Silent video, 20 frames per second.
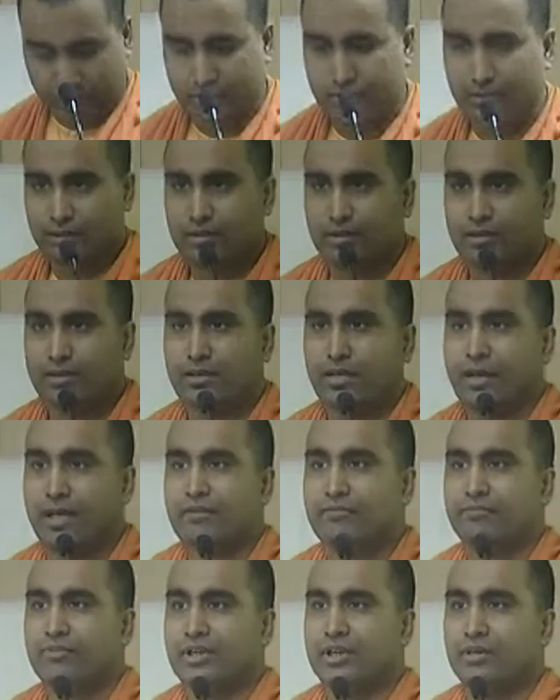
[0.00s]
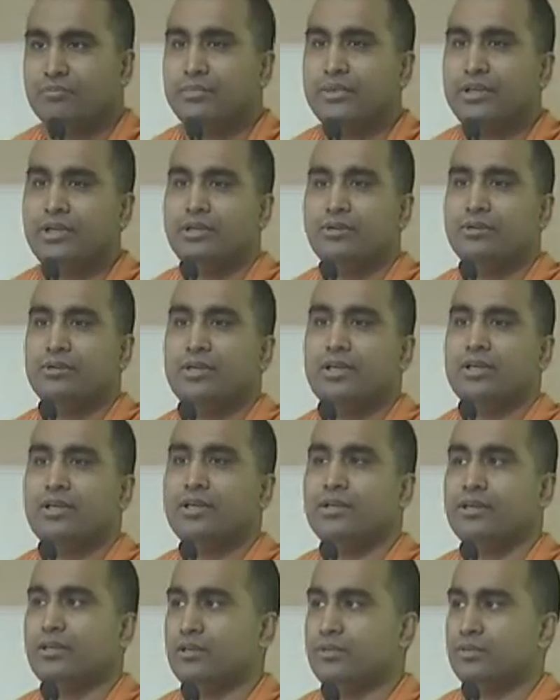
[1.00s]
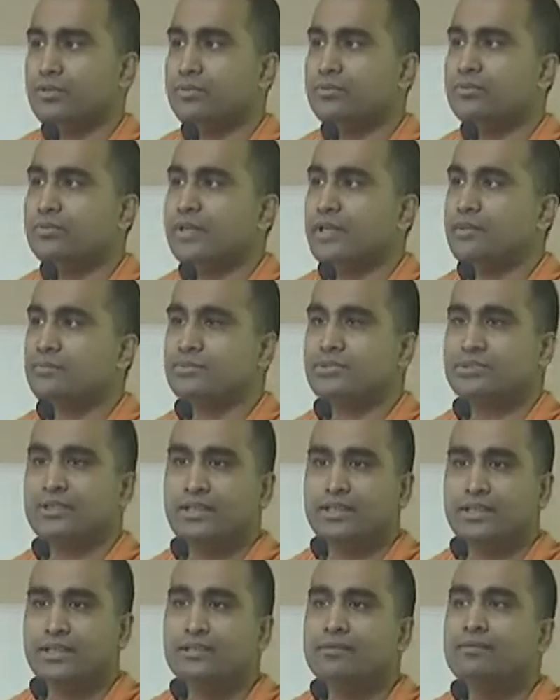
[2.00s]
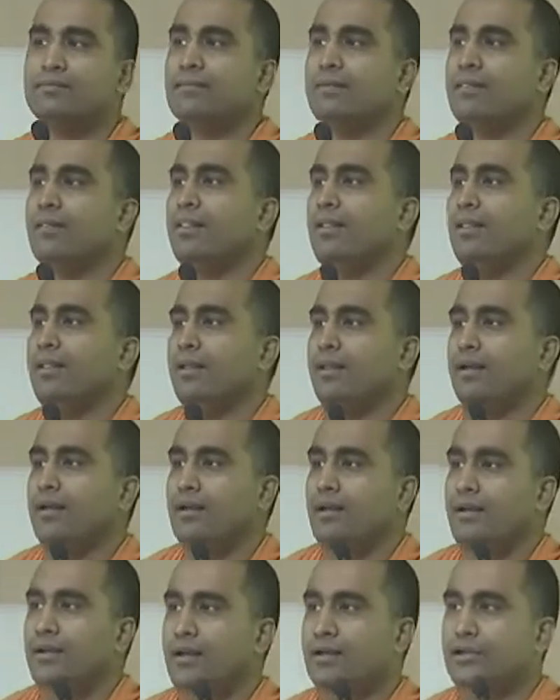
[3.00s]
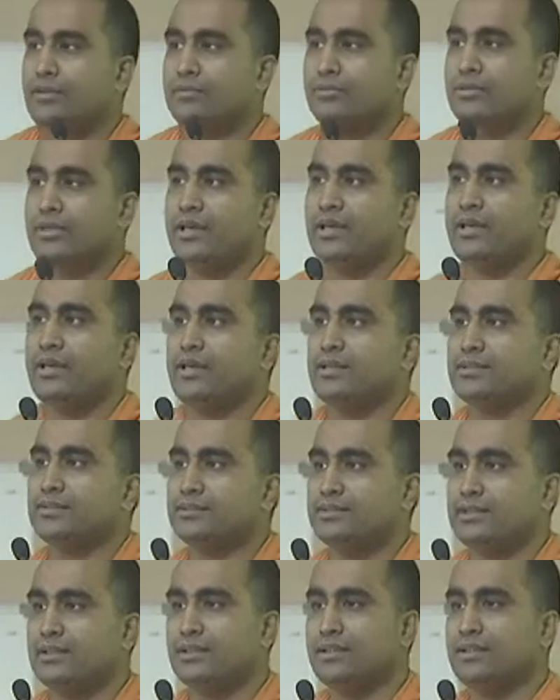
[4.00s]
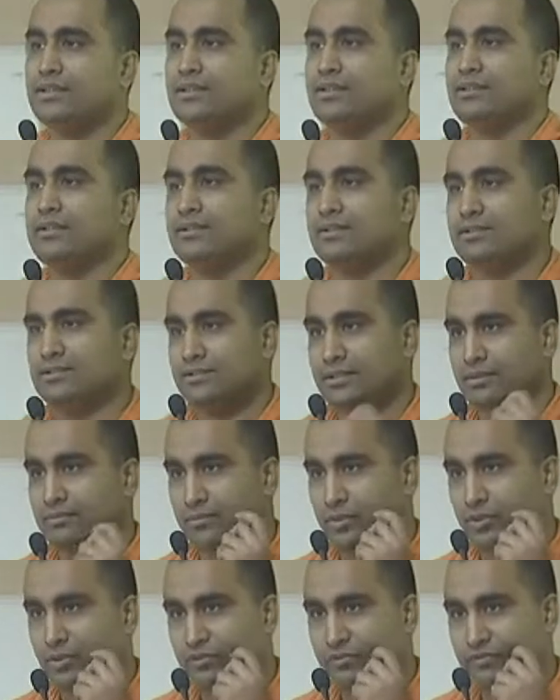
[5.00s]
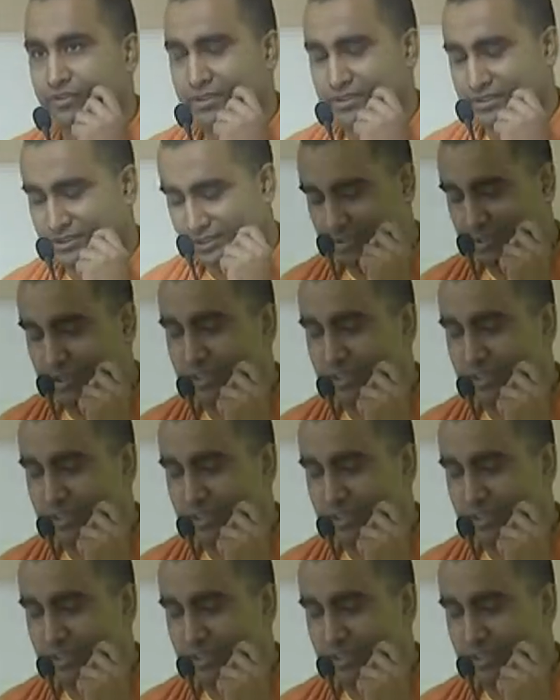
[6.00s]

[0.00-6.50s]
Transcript: I've come here only 2 times earlier, and today I see some new faces, at least to